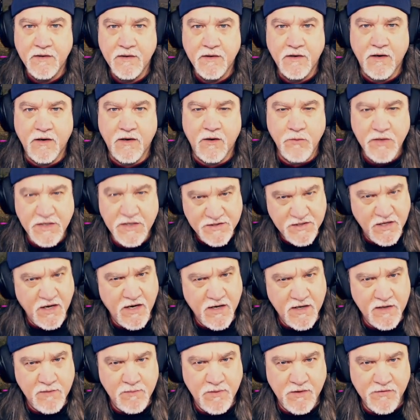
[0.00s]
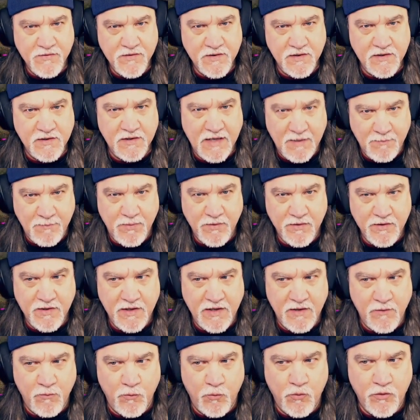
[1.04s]
Are we talking about the
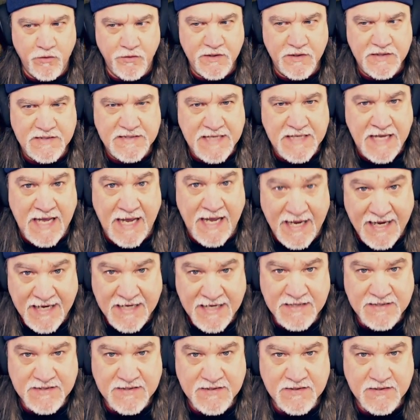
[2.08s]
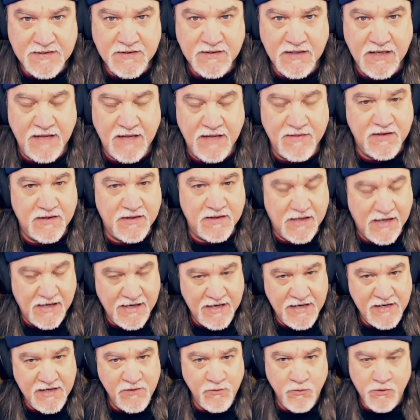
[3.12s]
leopard in World of Tanks and the
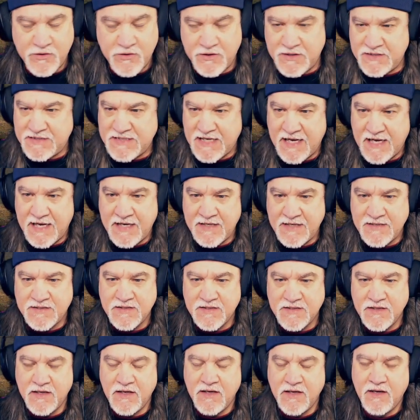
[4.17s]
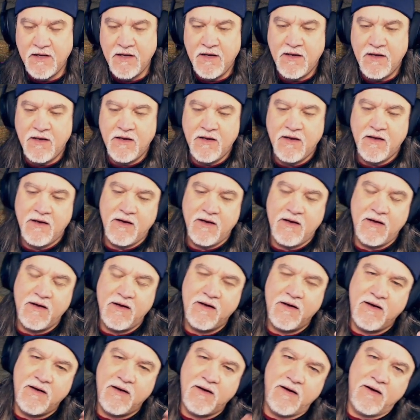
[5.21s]
lion in World of Tanks?
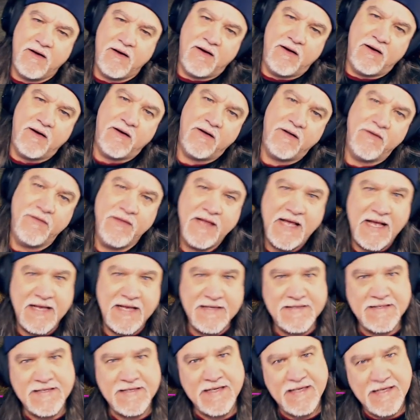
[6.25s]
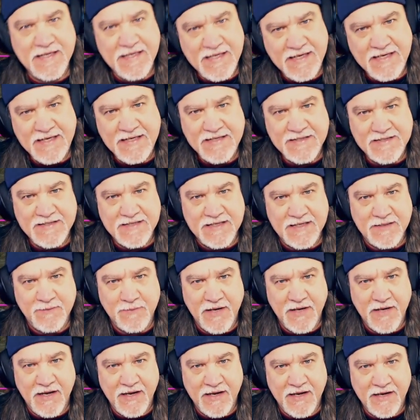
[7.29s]
Oh, that's easy,
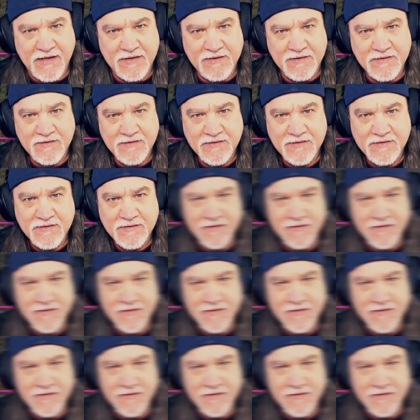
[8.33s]
man.